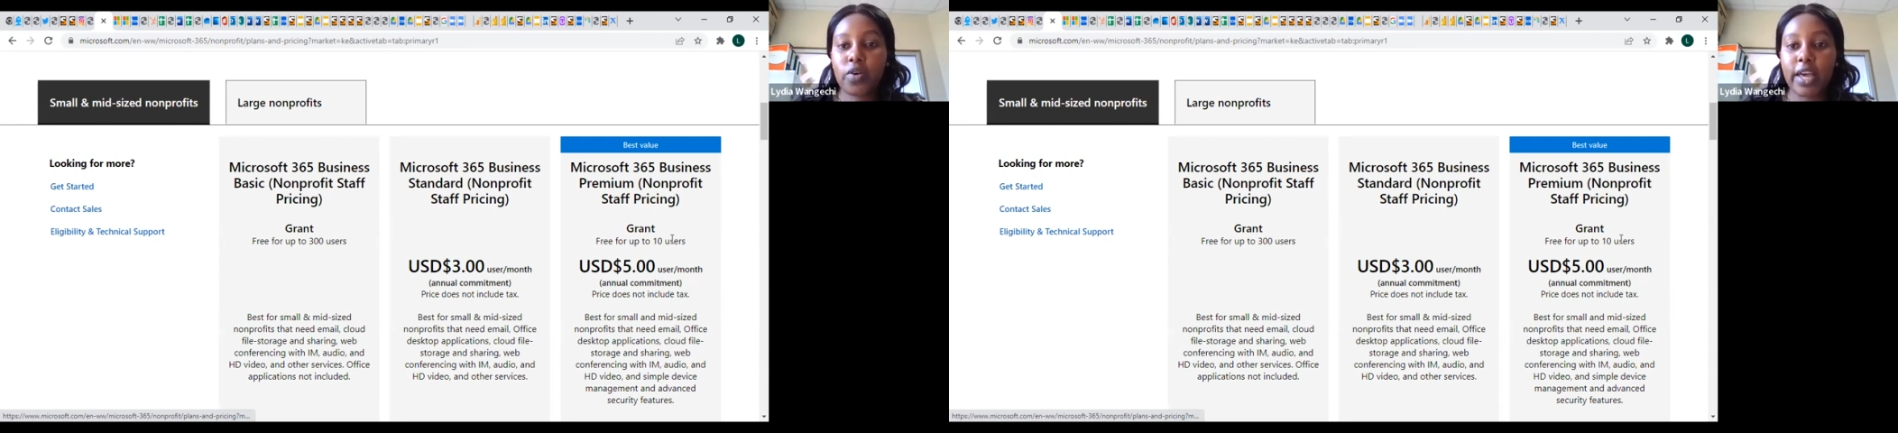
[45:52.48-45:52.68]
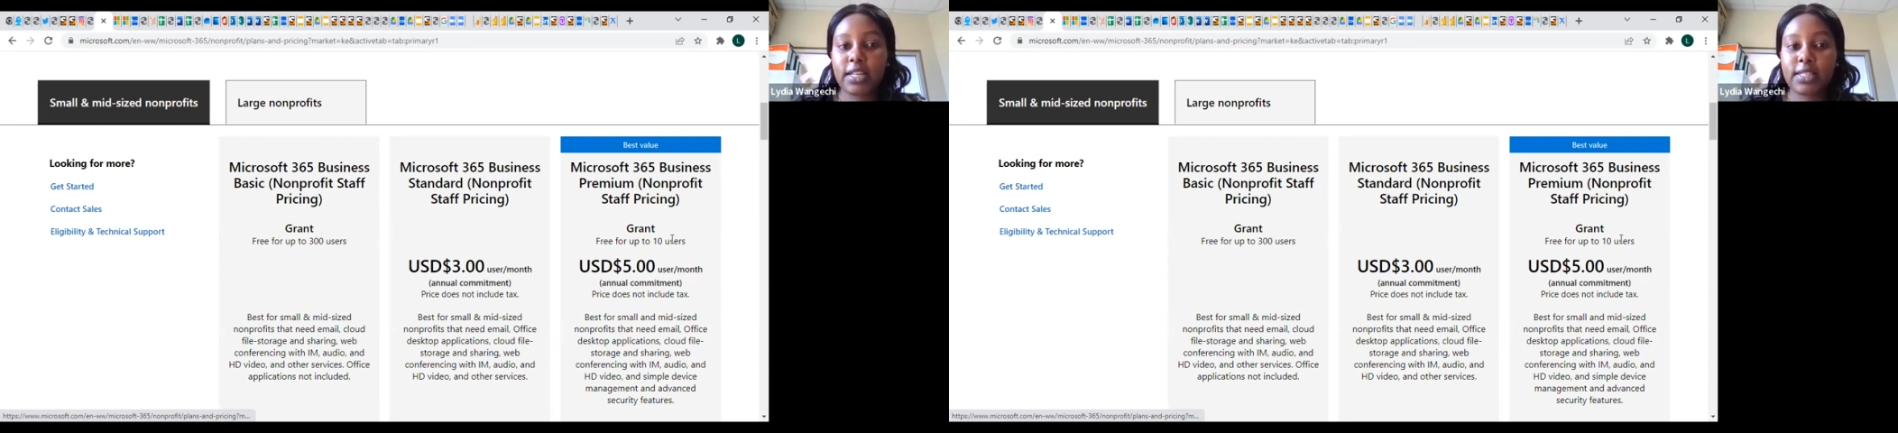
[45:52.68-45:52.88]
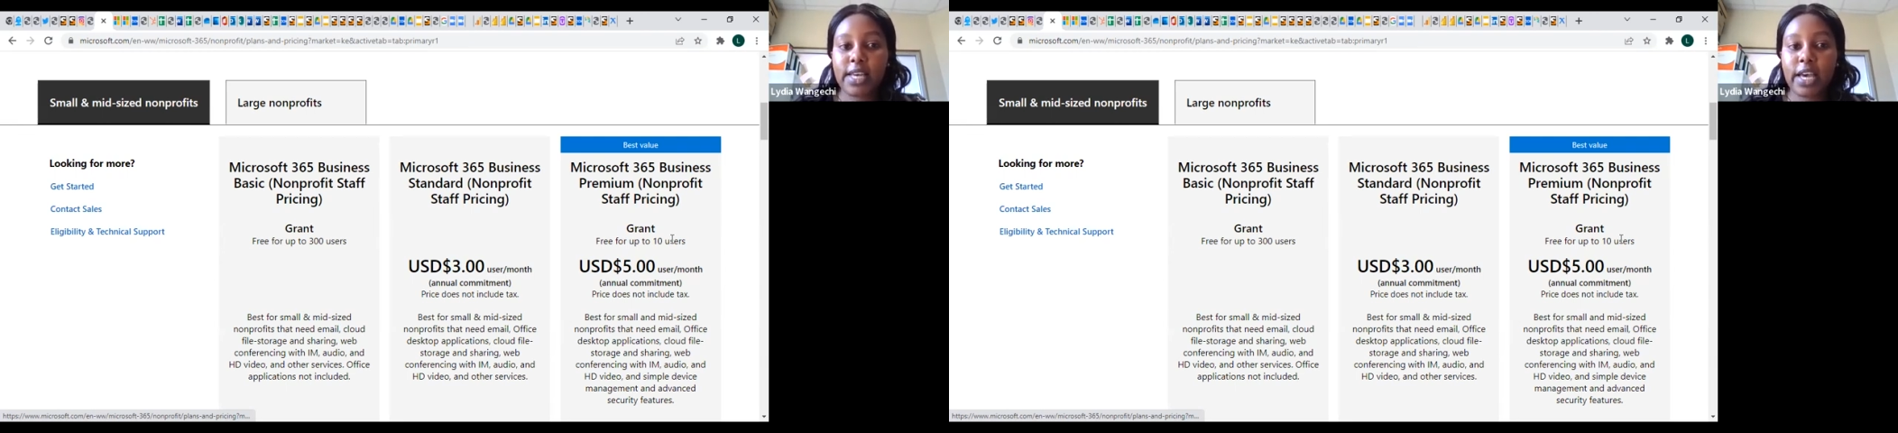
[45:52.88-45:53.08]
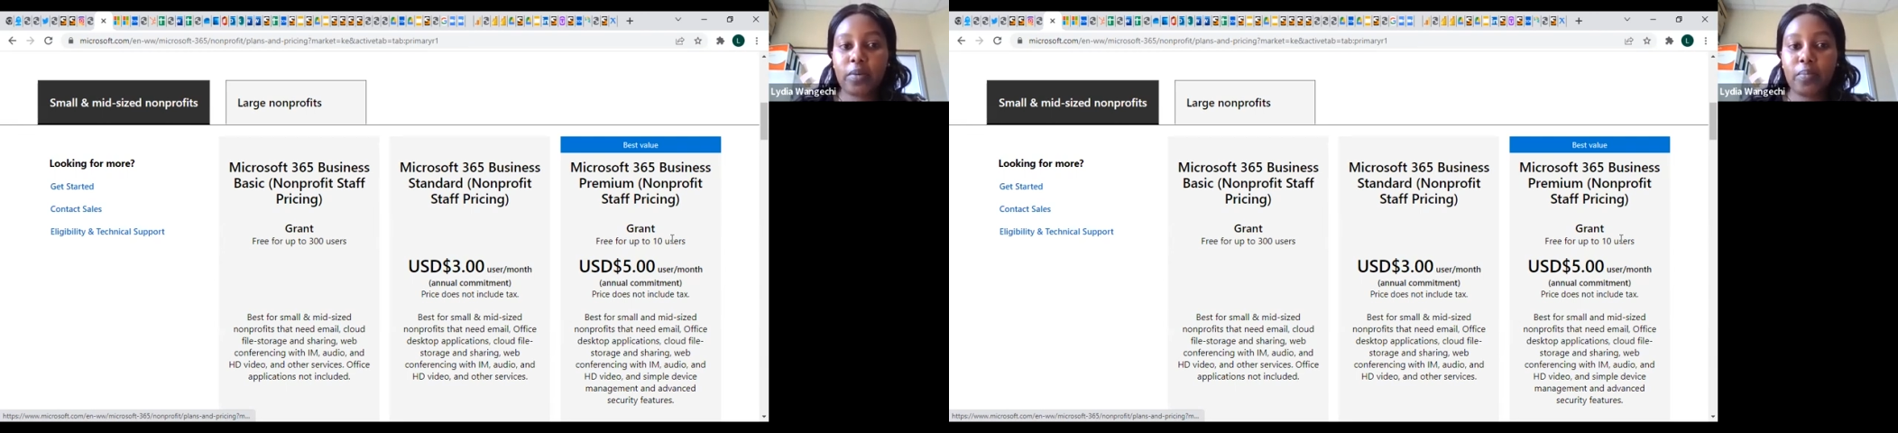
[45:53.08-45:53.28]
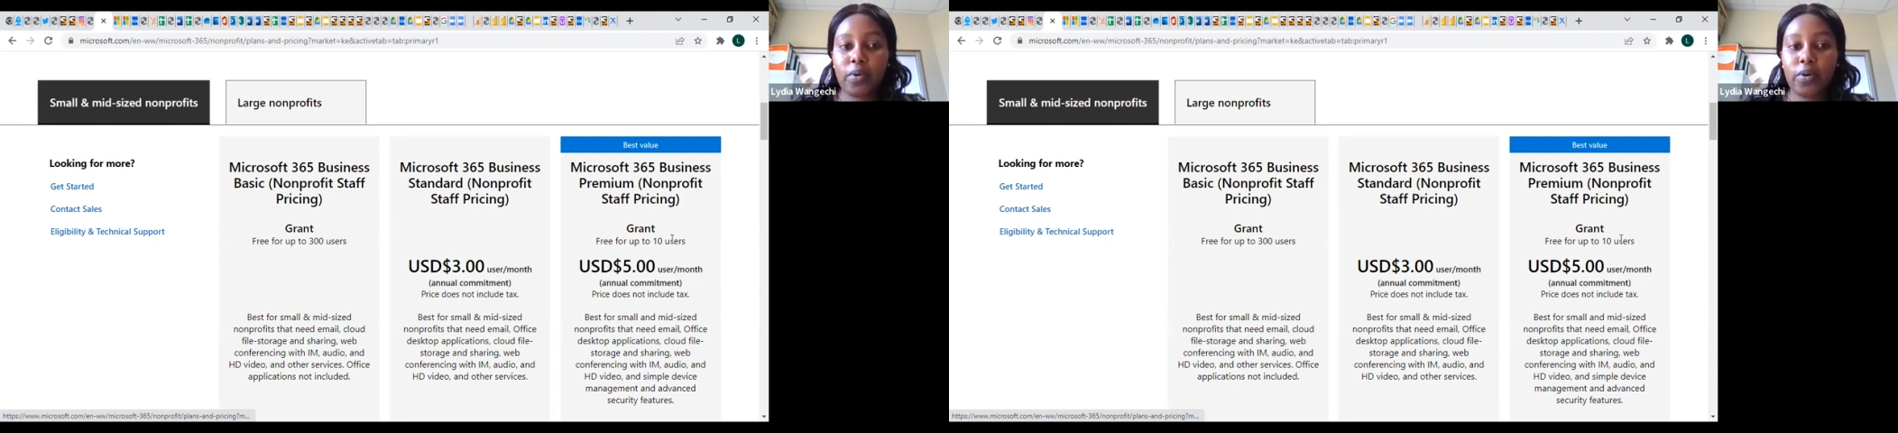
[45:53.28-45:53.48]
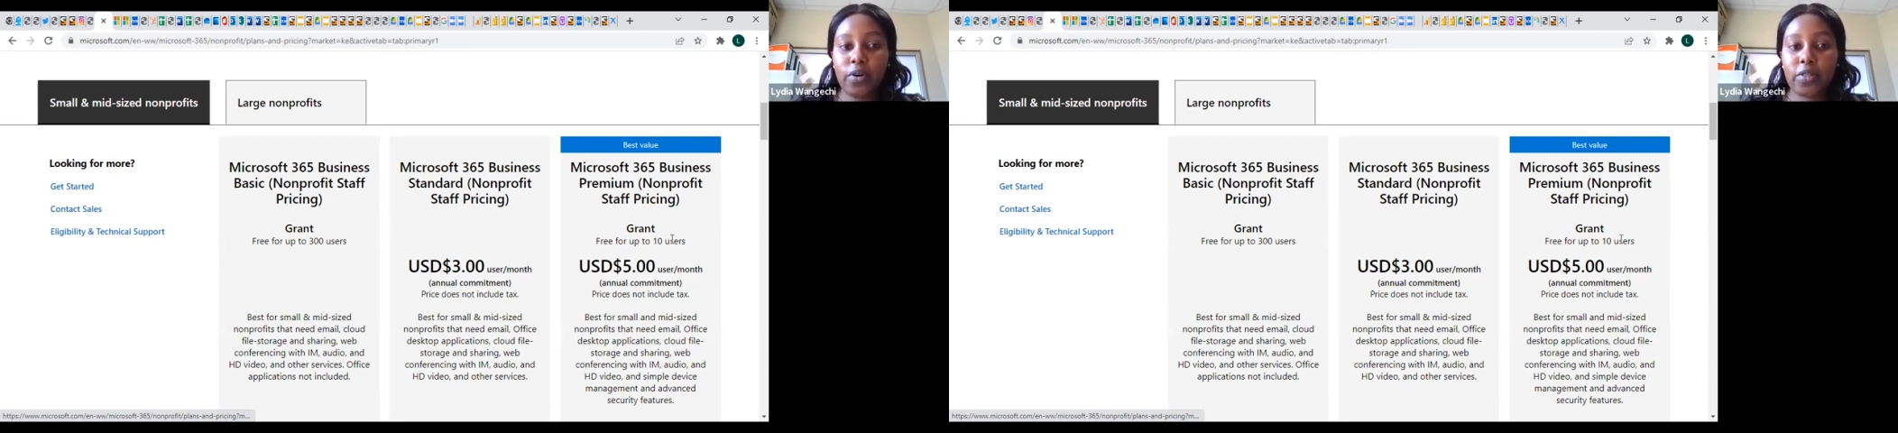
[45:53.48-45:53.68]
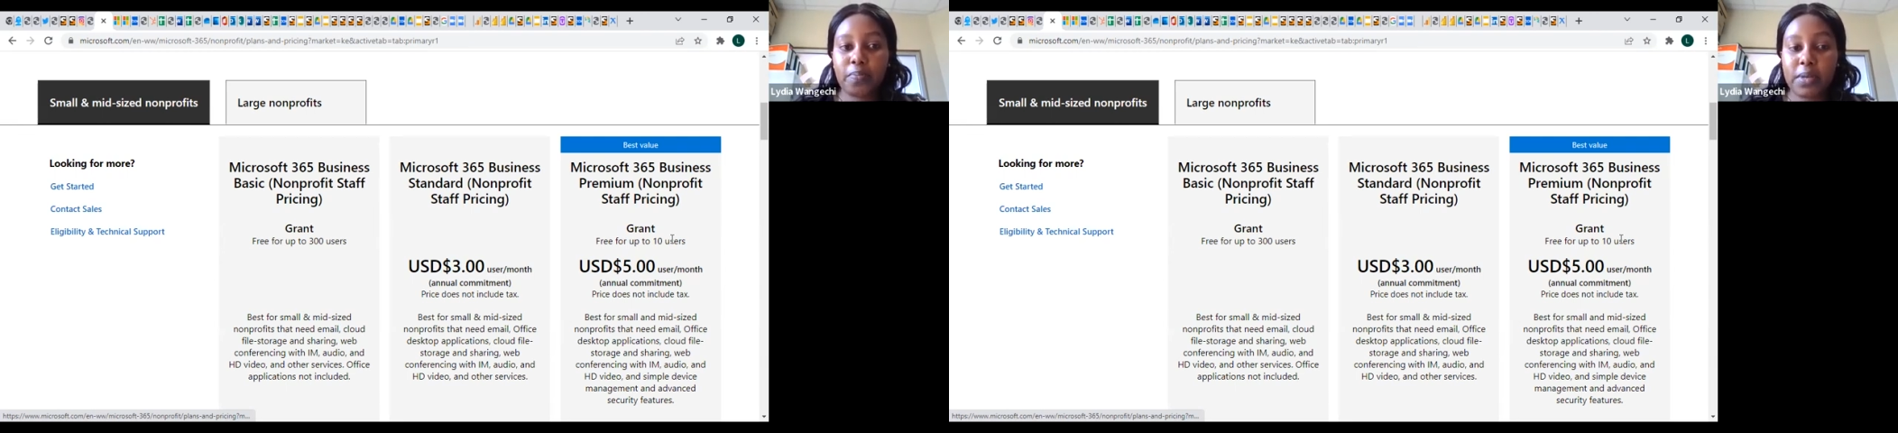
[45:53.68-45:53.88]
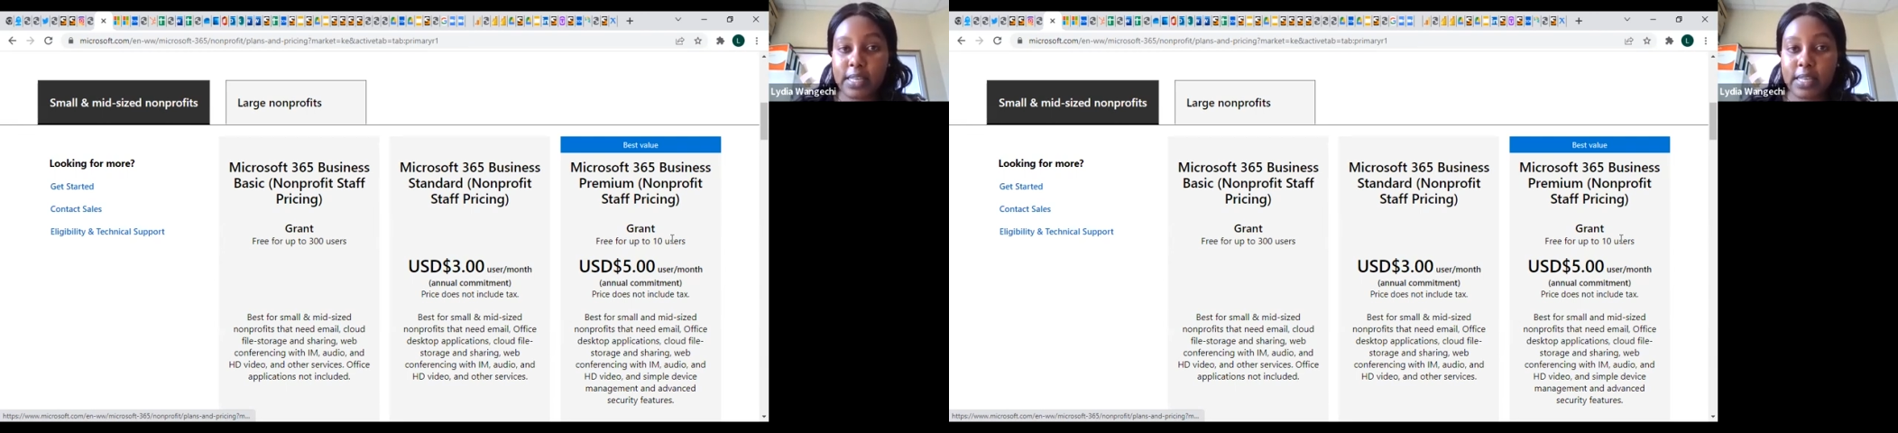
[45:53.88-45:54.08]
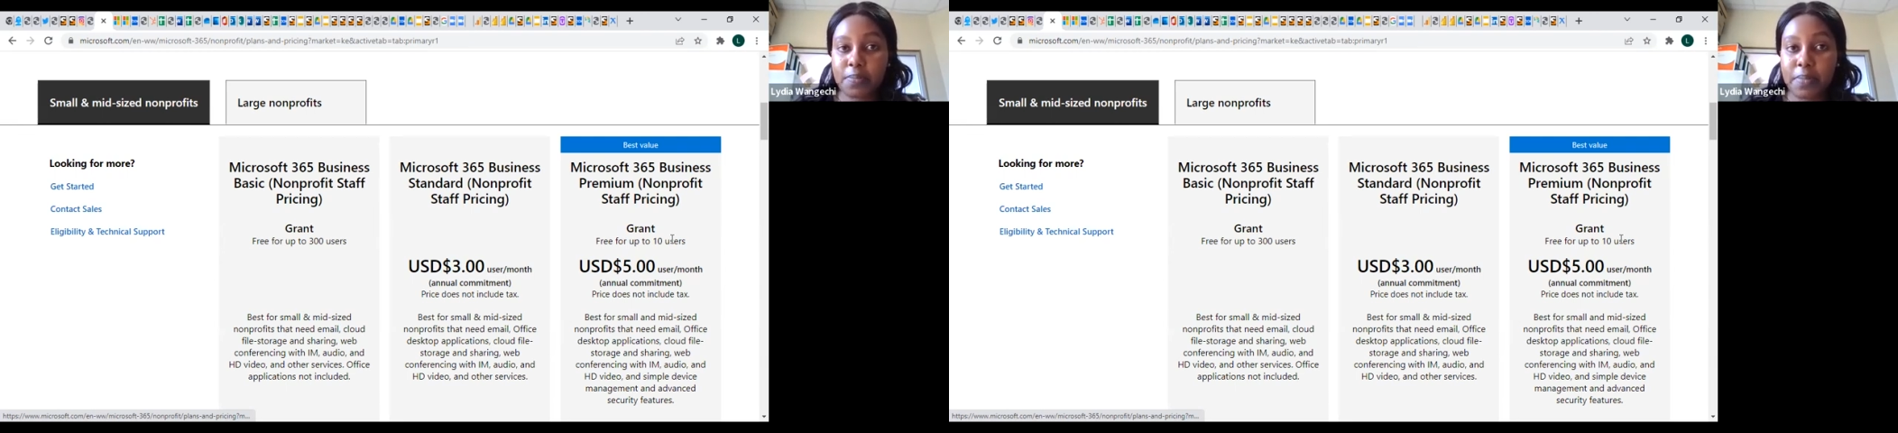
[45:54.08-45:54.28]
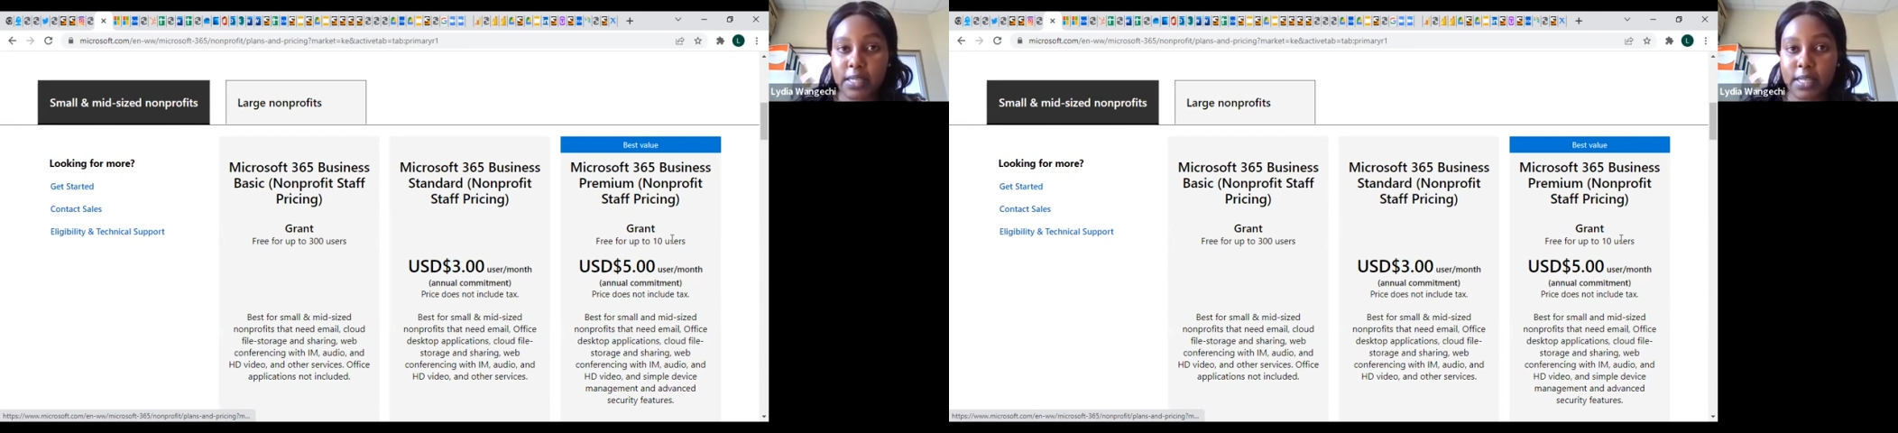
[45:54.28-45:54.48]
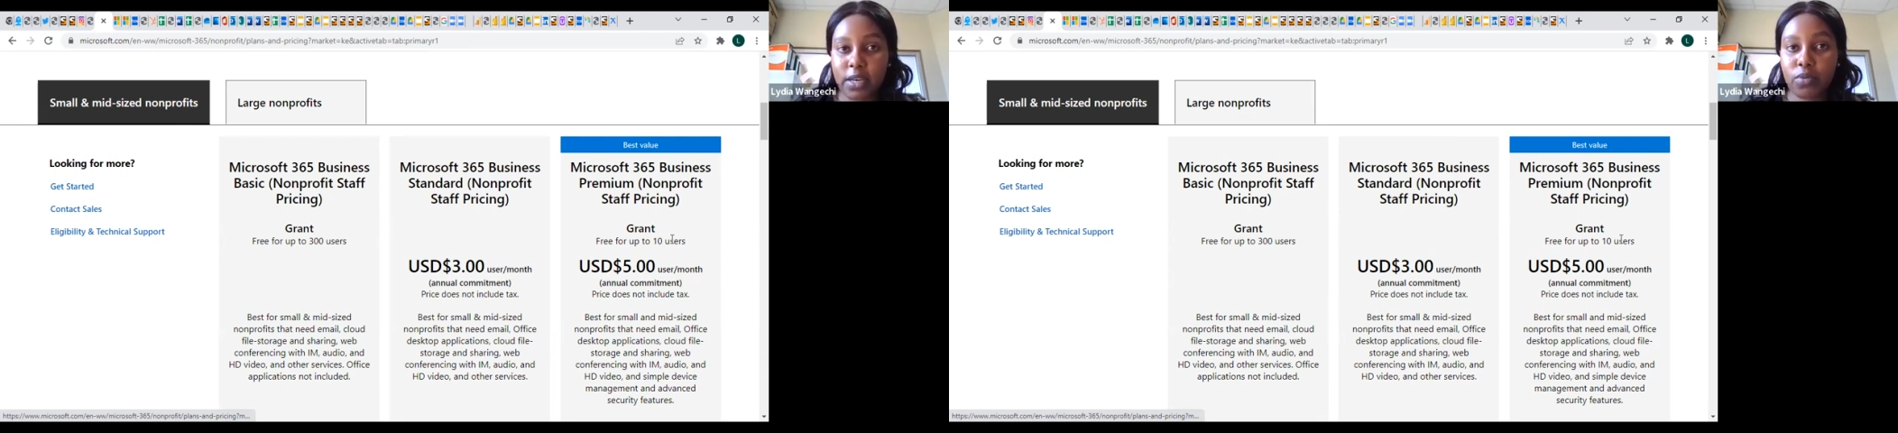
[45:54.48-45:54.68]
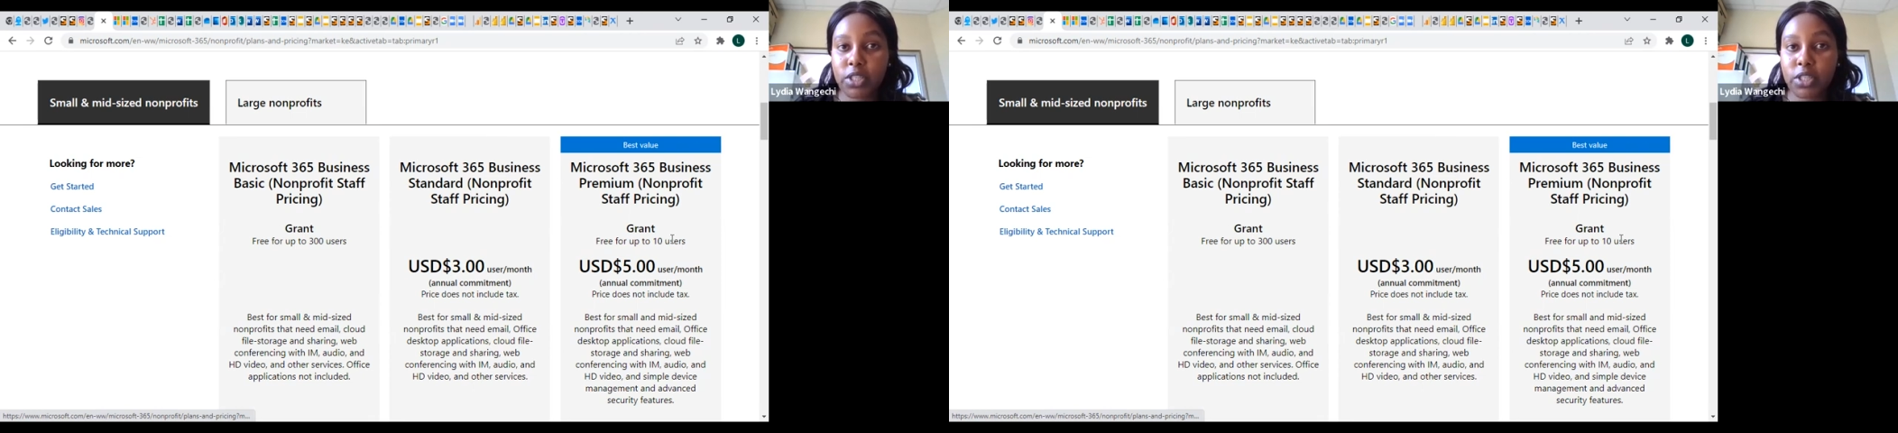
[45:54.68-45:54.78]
you can take both Business Basic,